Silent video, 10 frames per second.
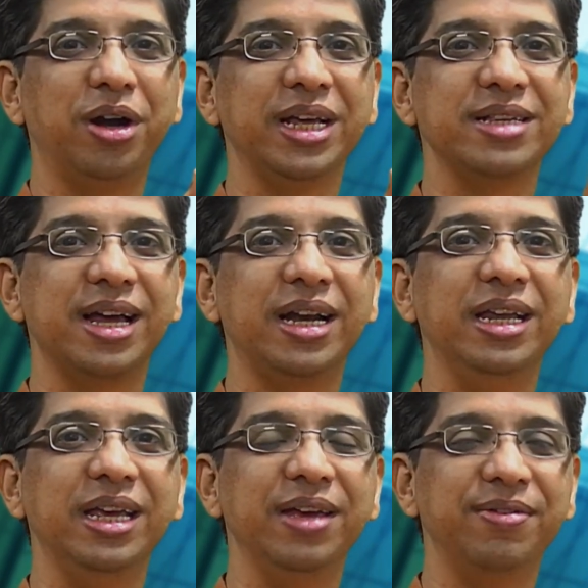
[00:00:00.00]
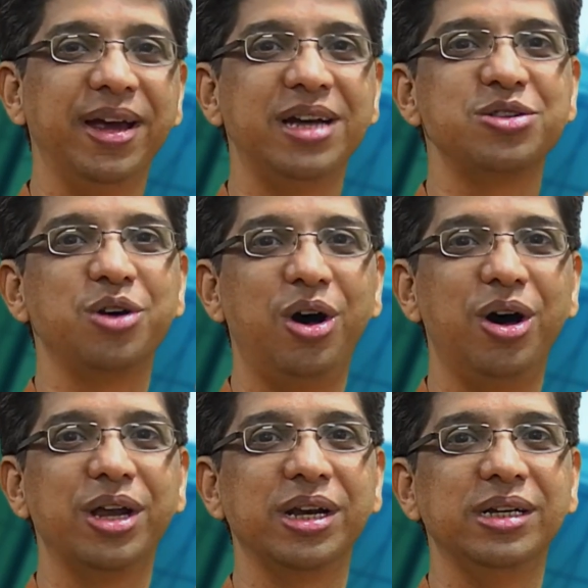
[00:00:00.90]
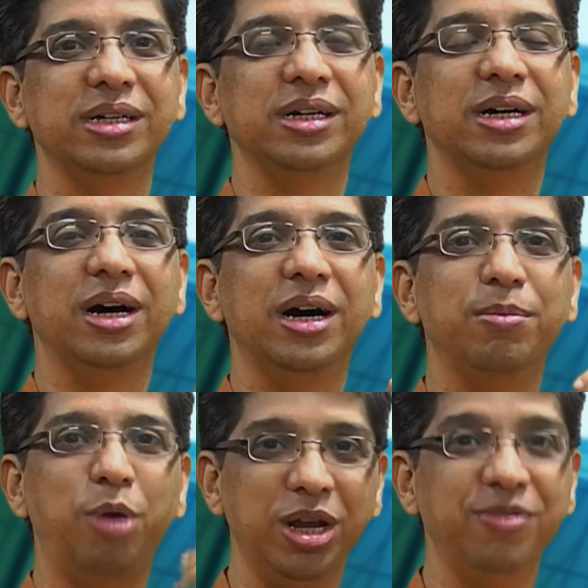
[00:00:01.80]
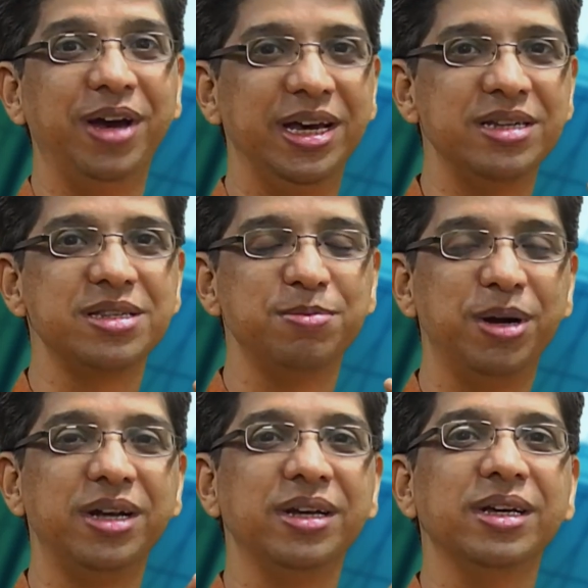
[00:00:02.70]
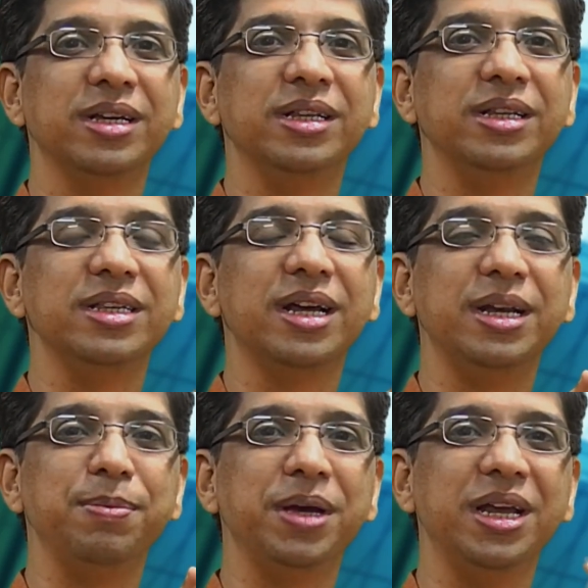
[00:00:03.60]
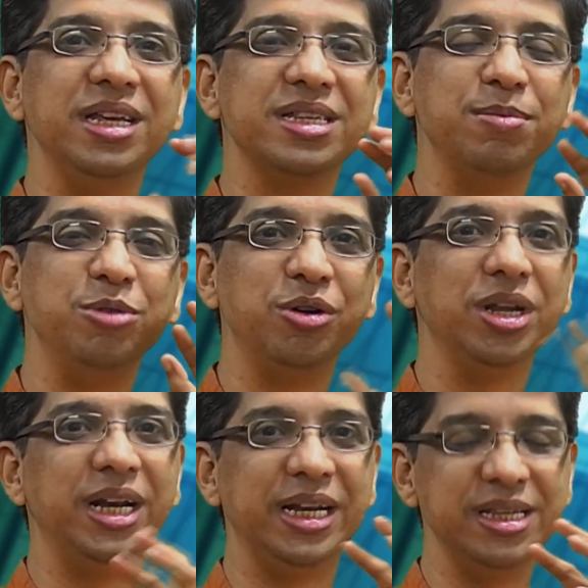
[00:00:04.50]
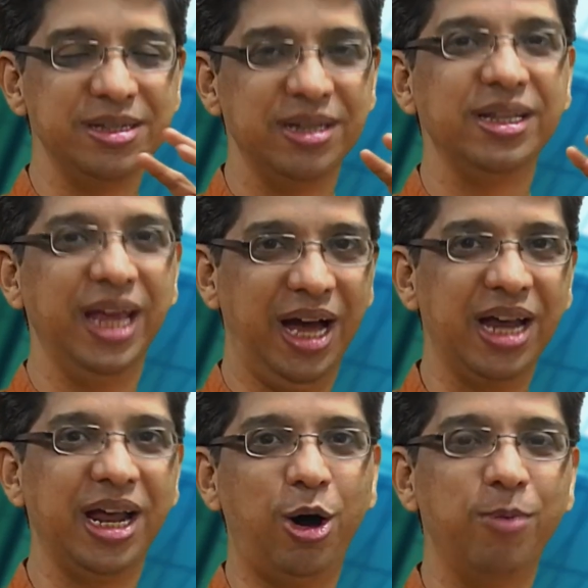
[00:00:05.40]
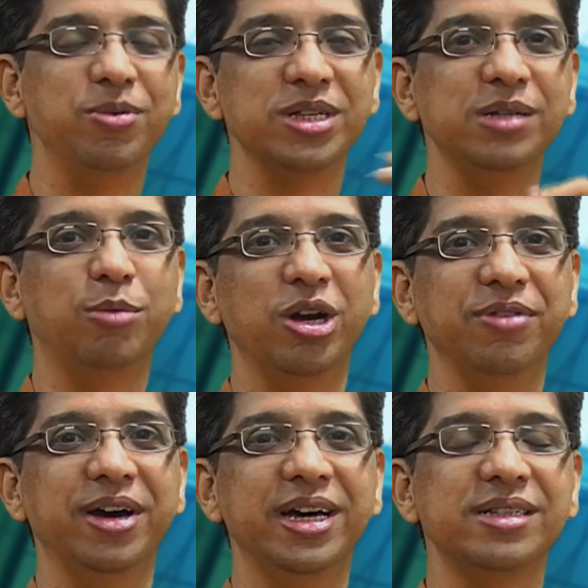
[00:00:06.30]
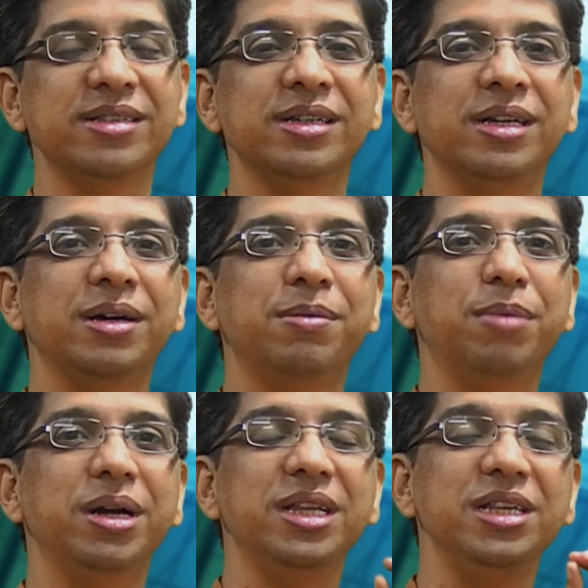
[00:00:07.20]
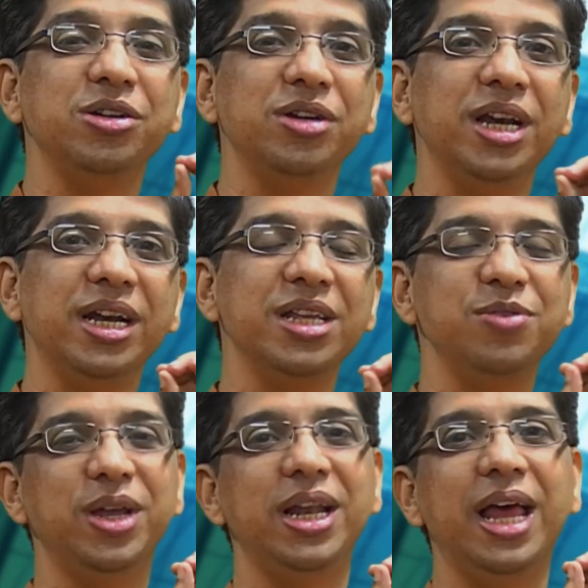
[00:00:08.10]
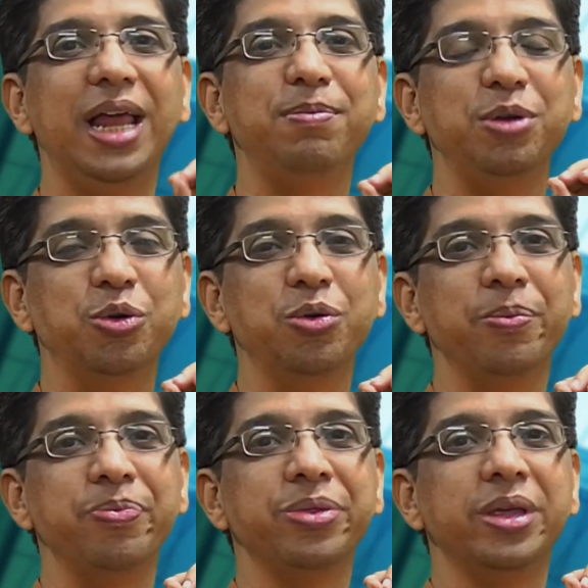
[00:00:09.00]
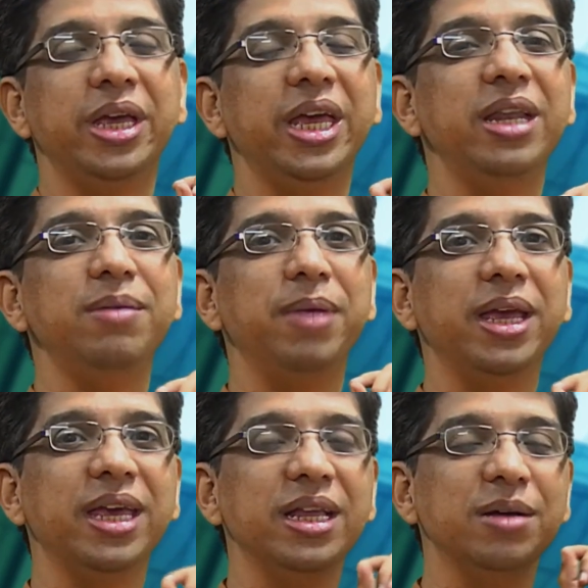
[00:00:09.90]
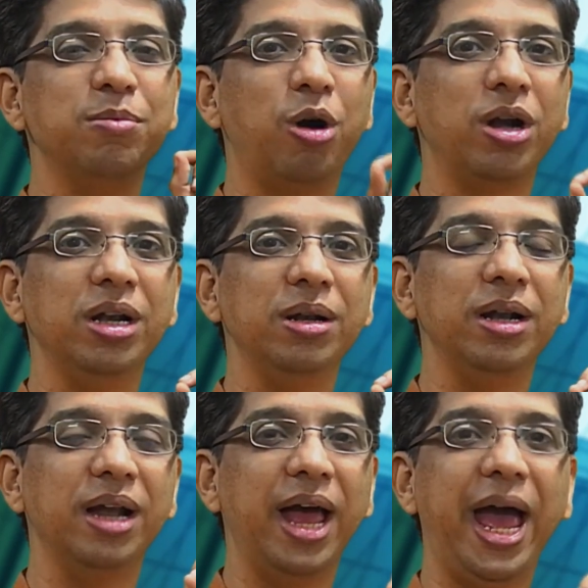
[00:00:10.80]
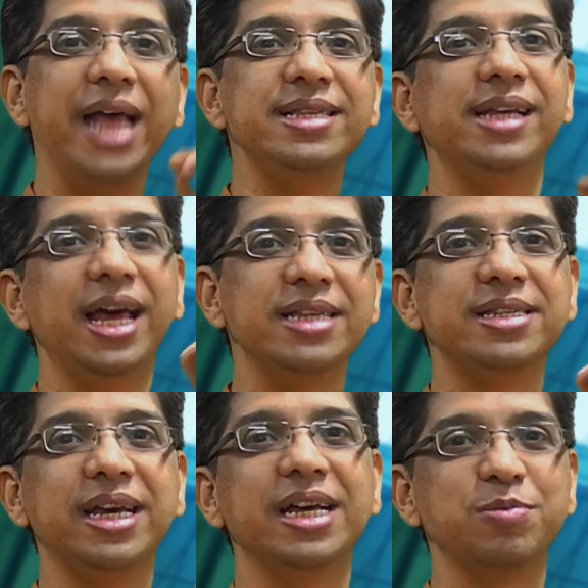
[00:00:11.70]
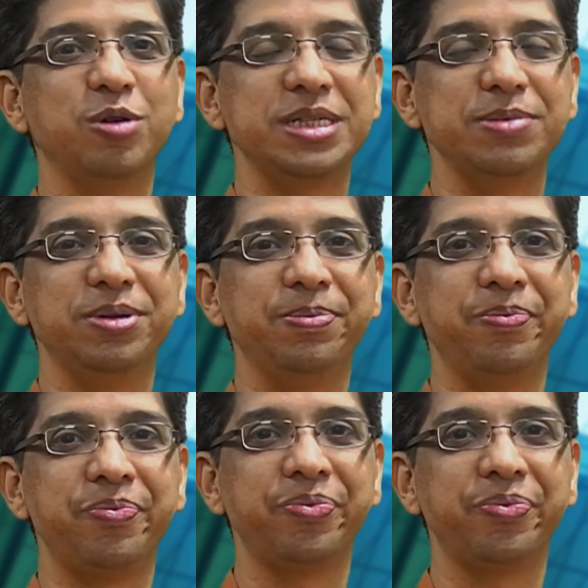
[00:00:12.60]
not exactly effects or modifiers, but these are typically some utilities. They are obviously modifiers, but these utilities will help you in making the model as realistic as possible.